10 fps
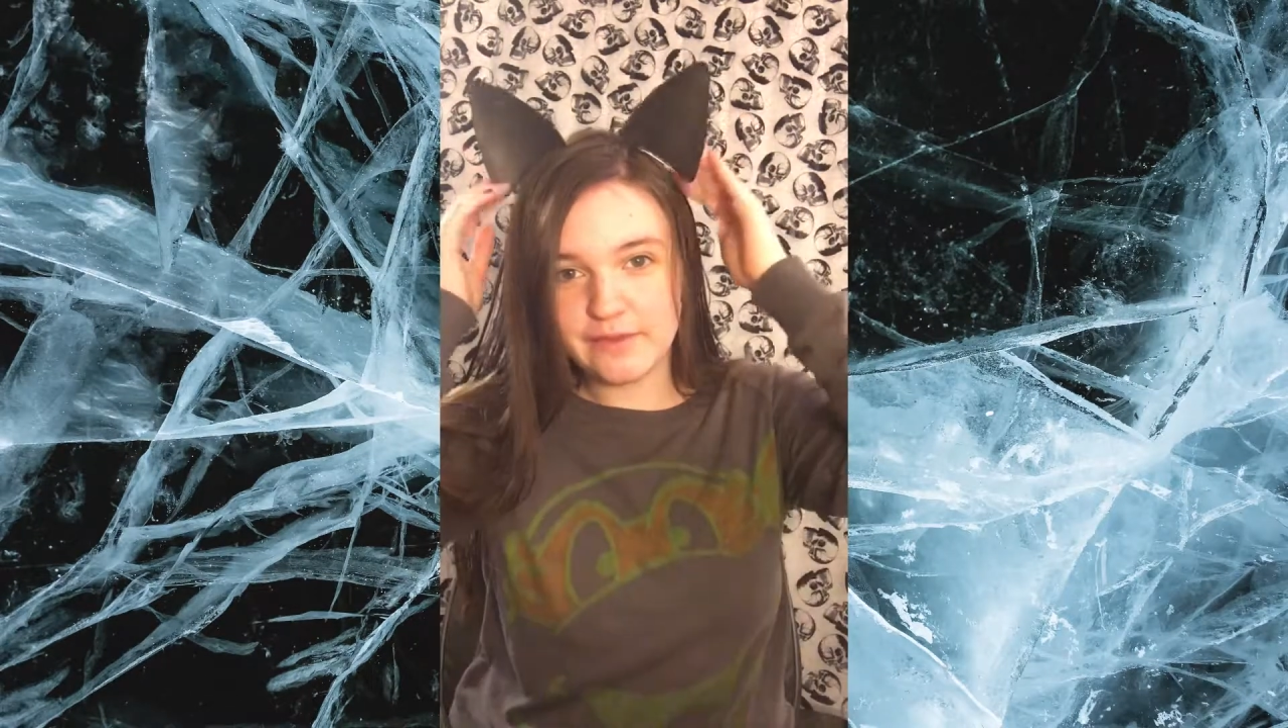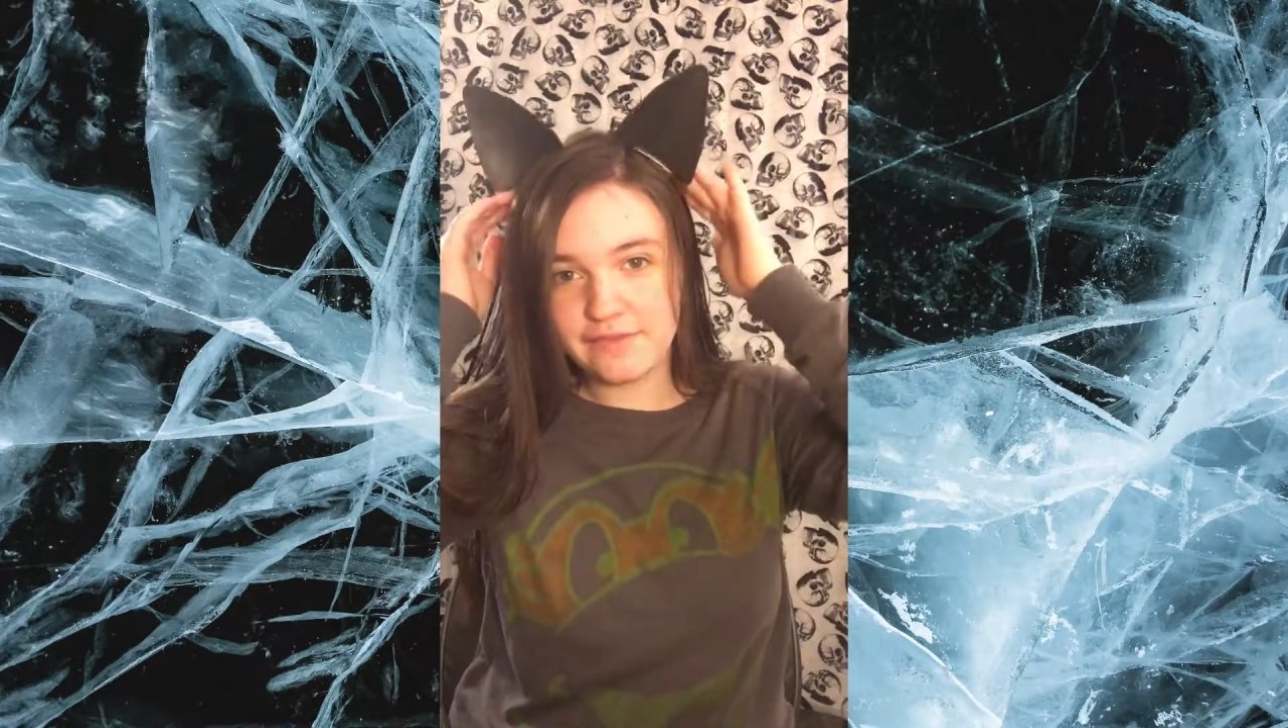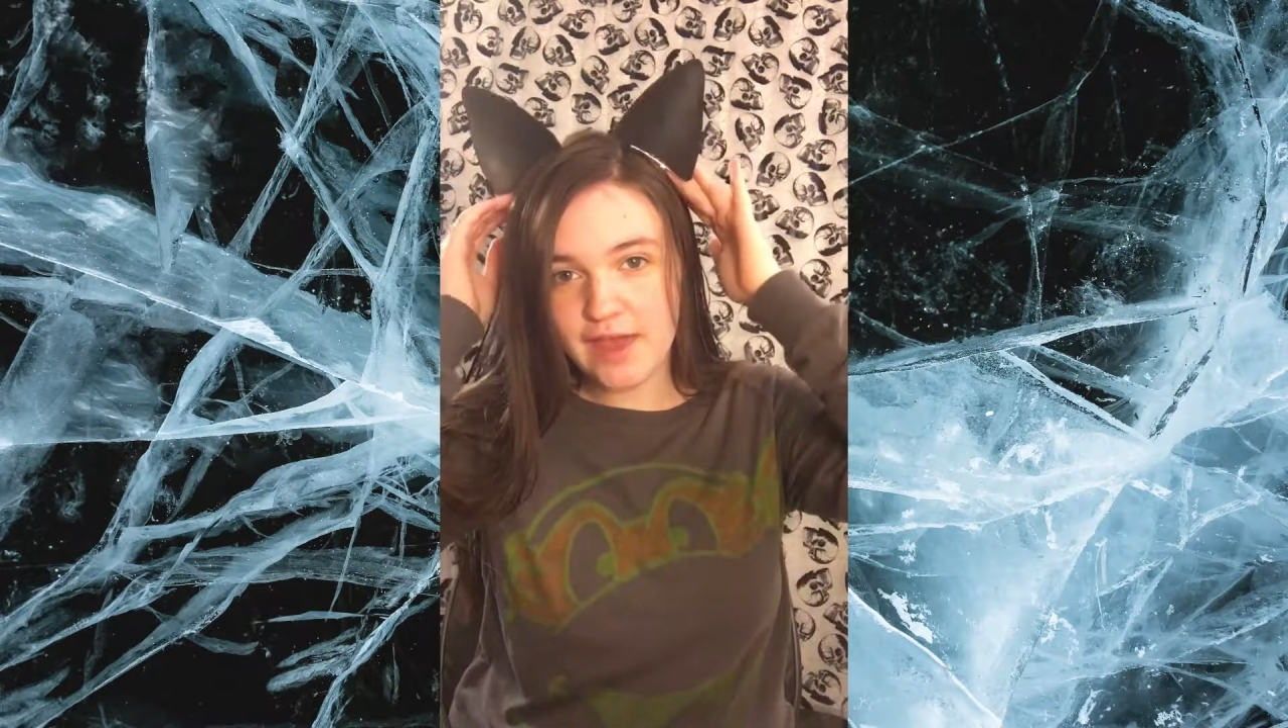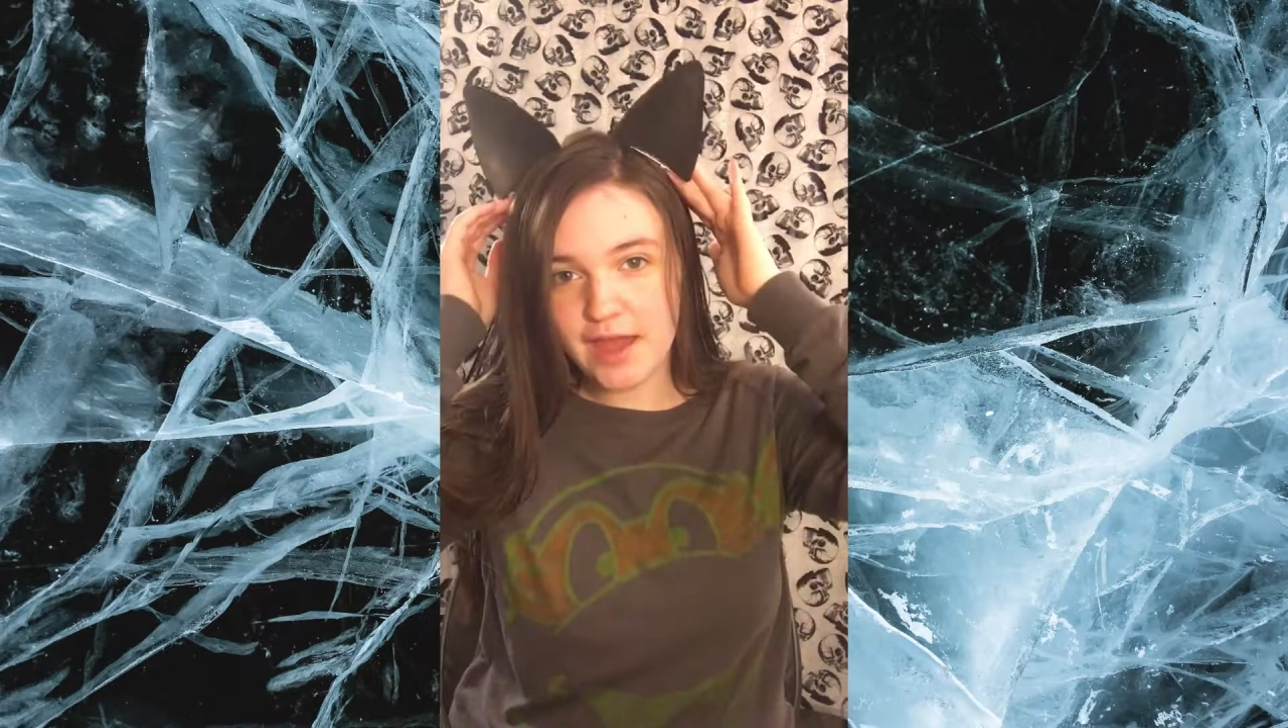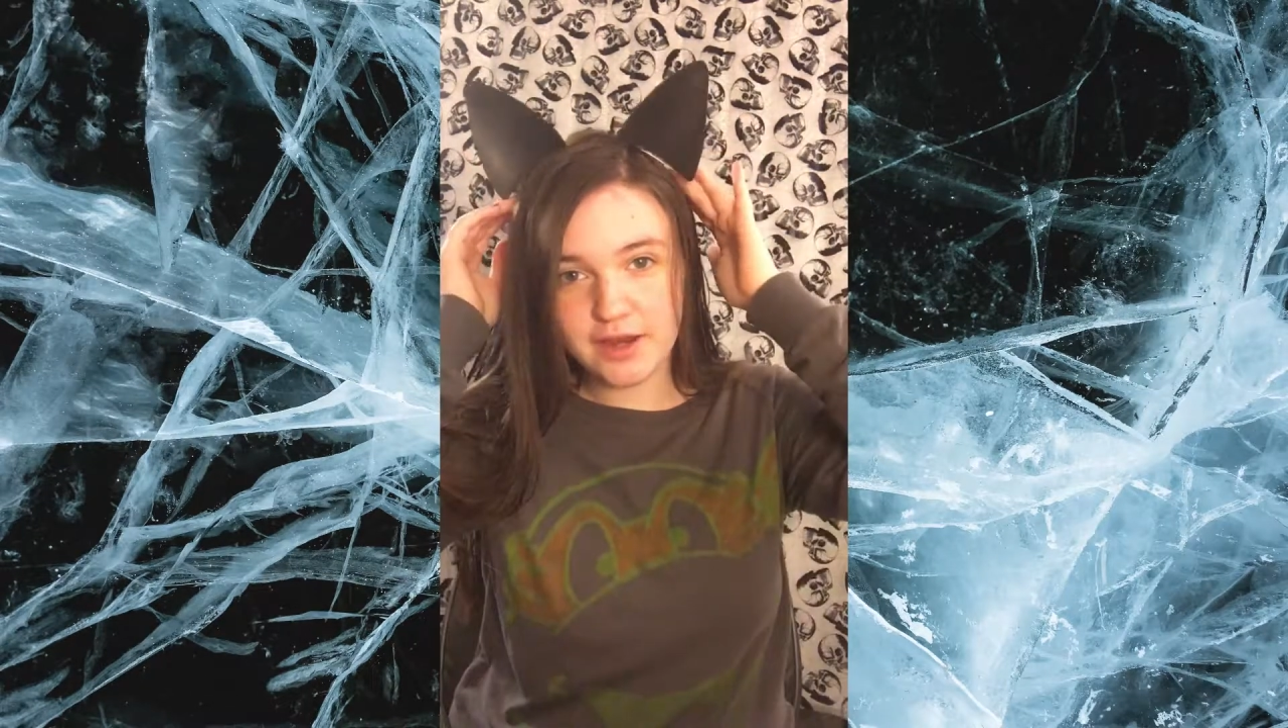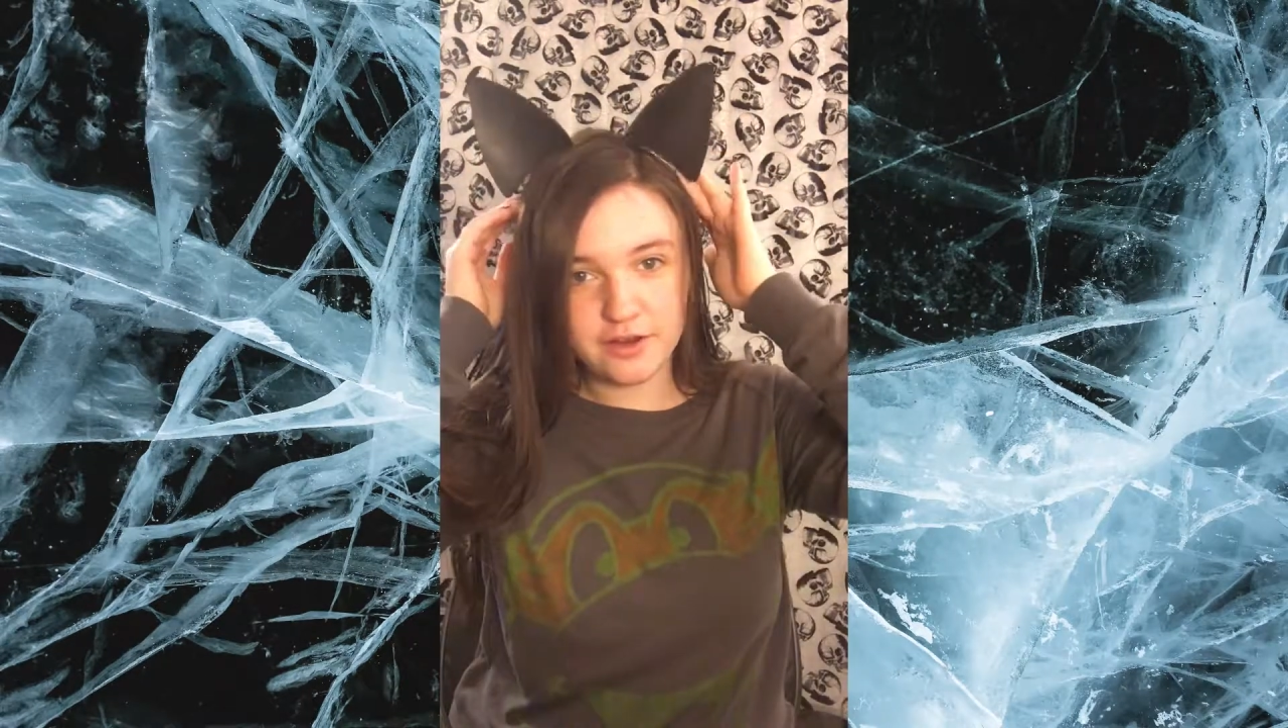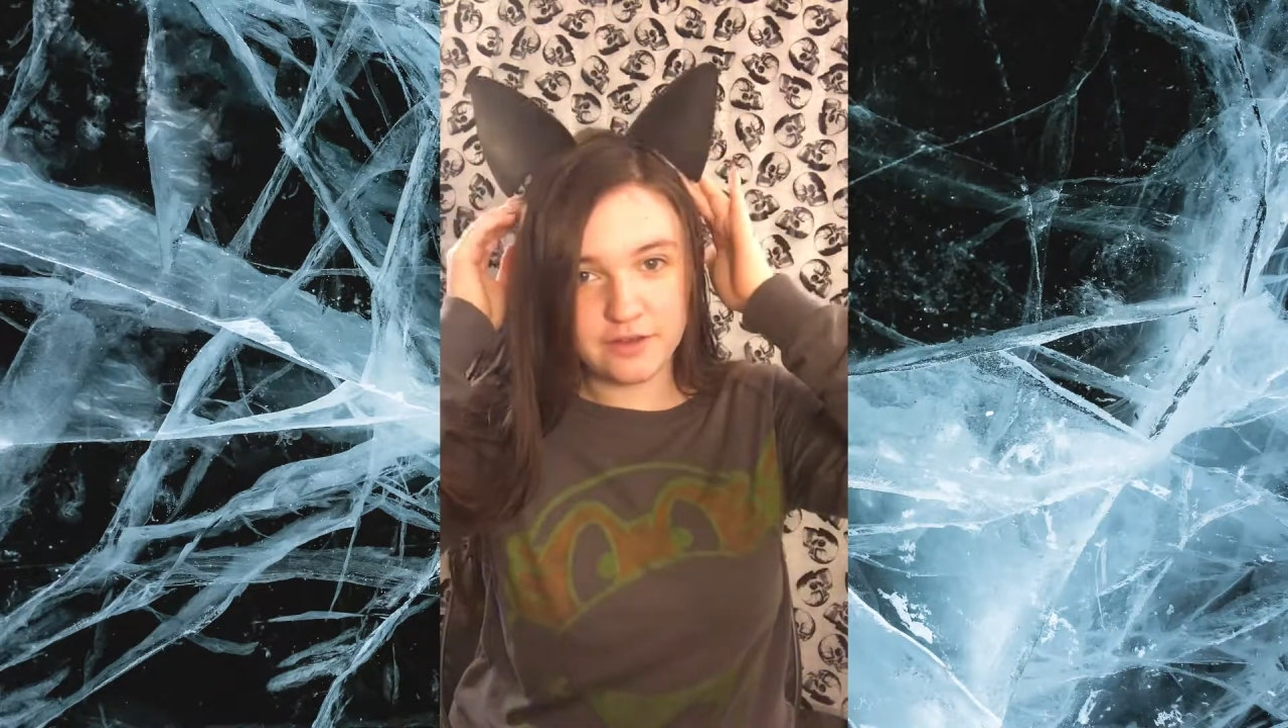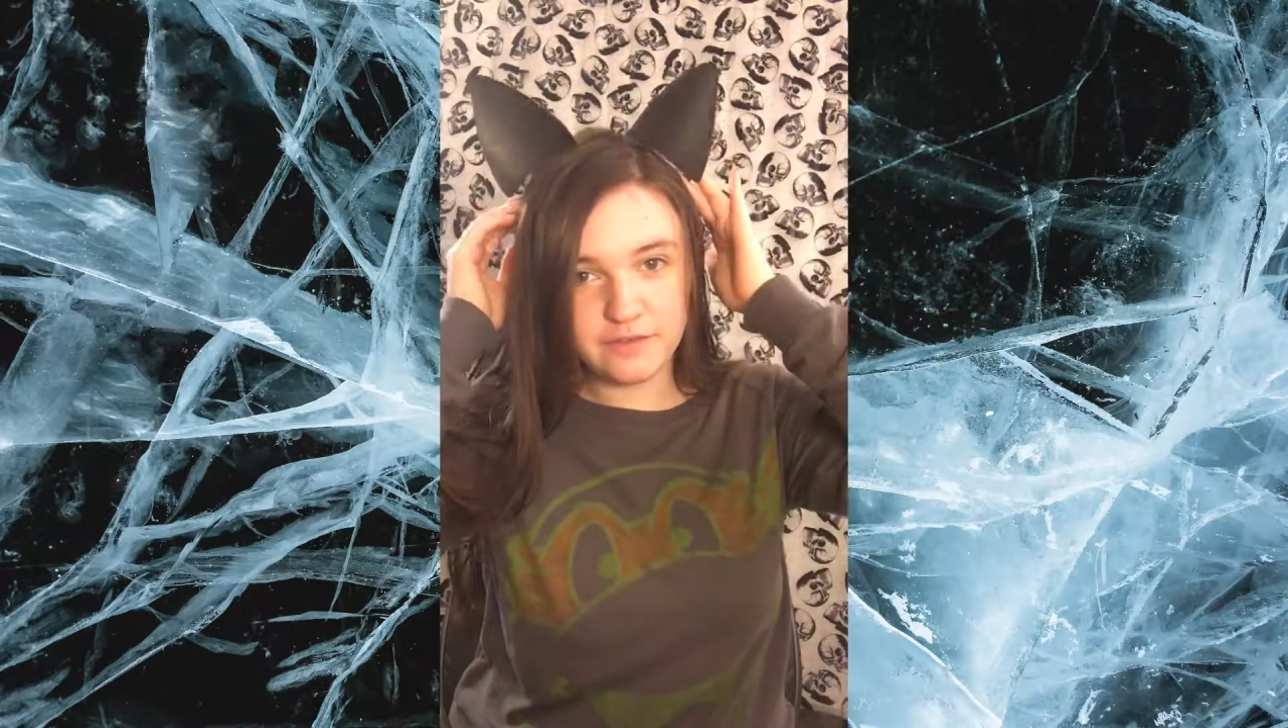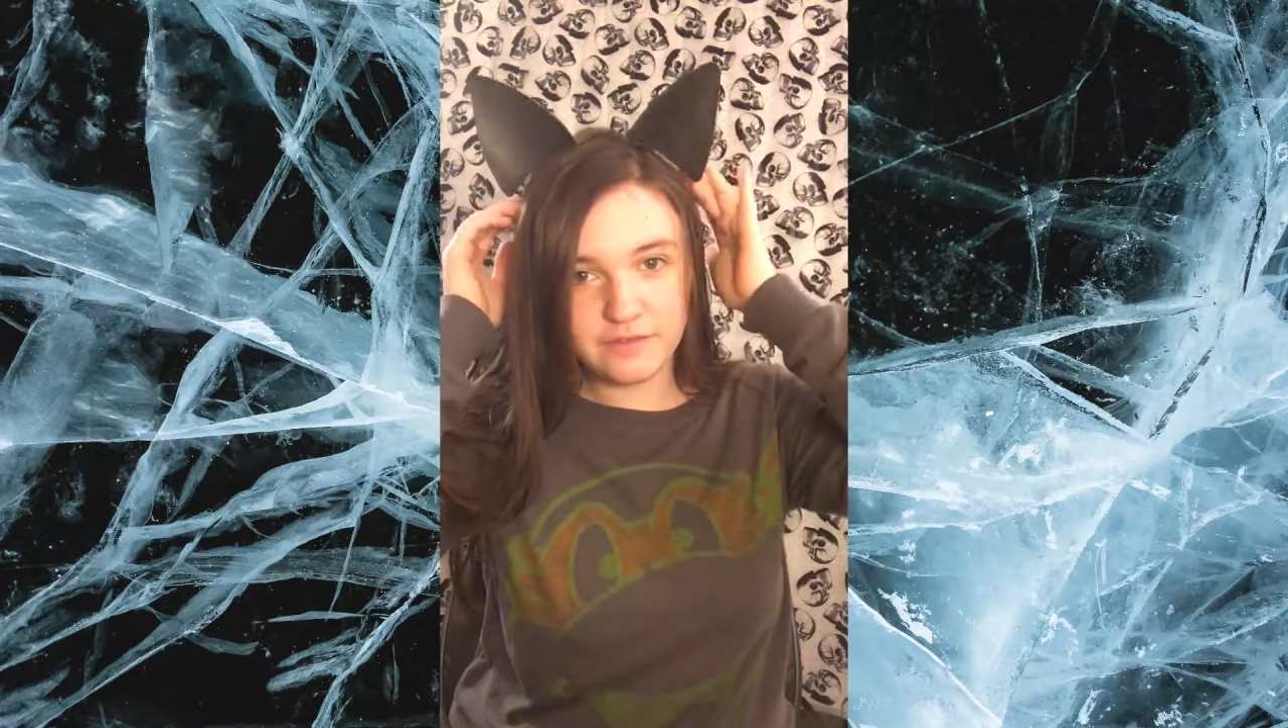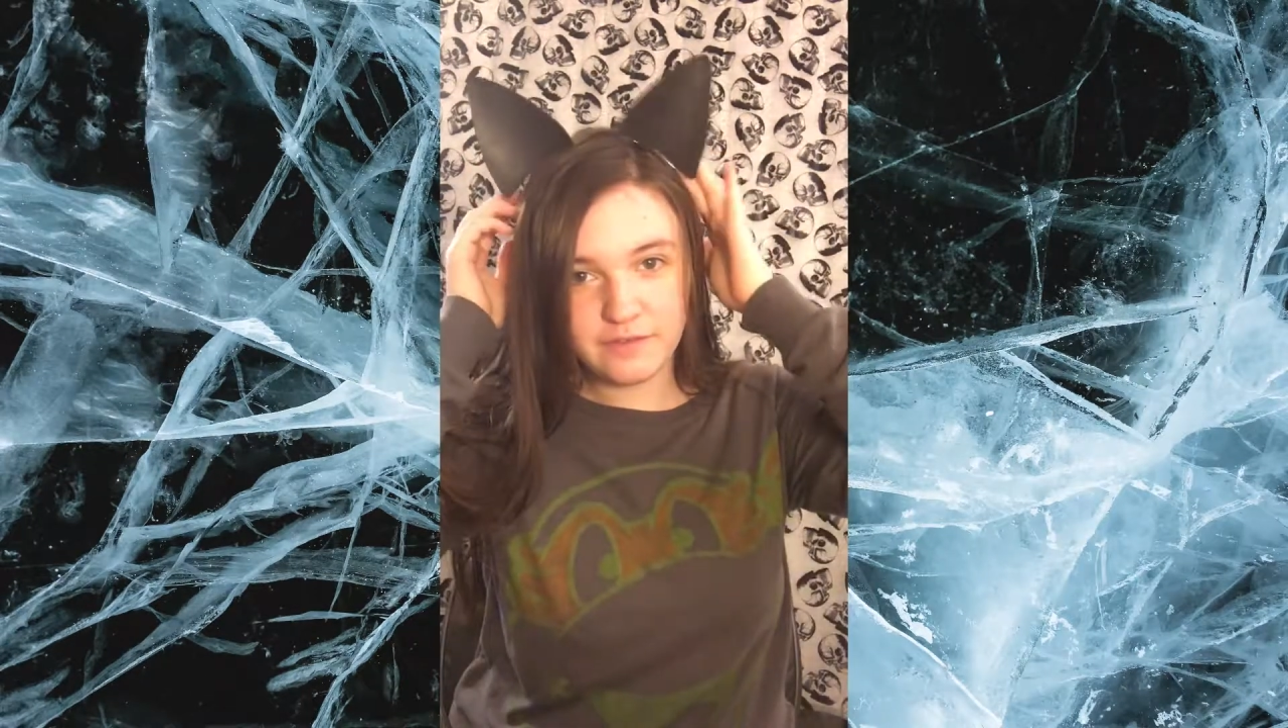these cat
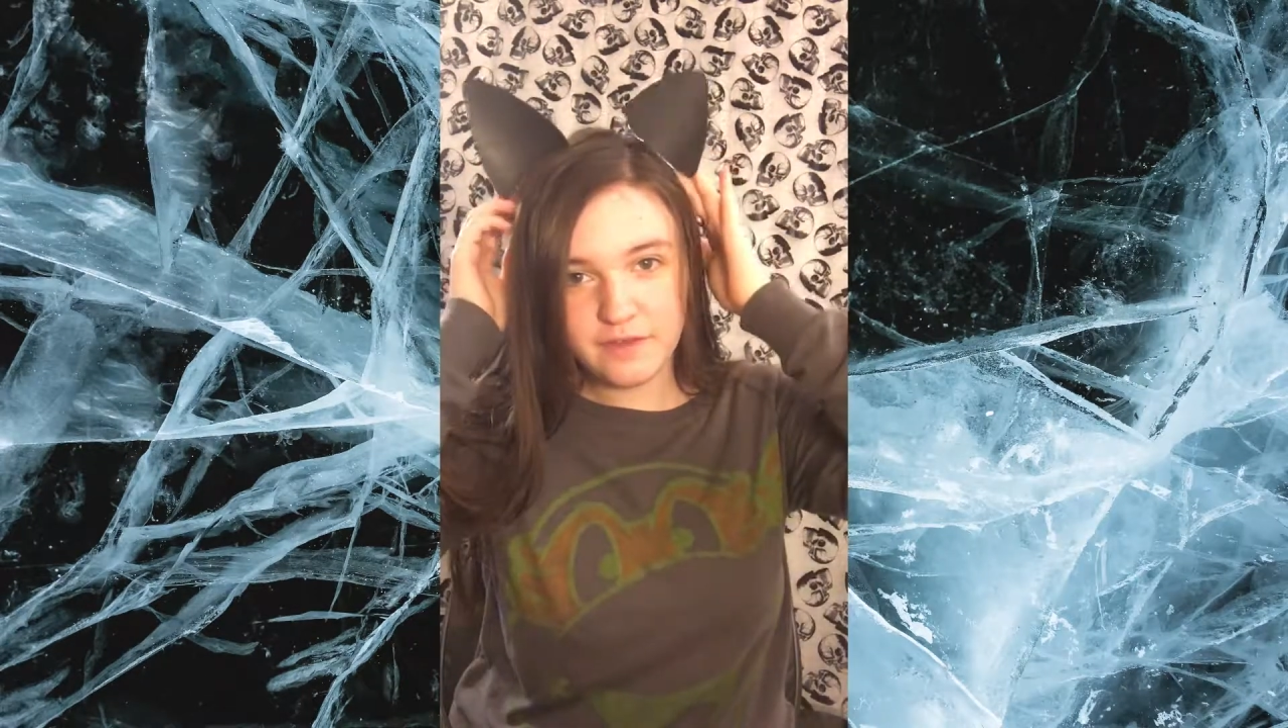ears.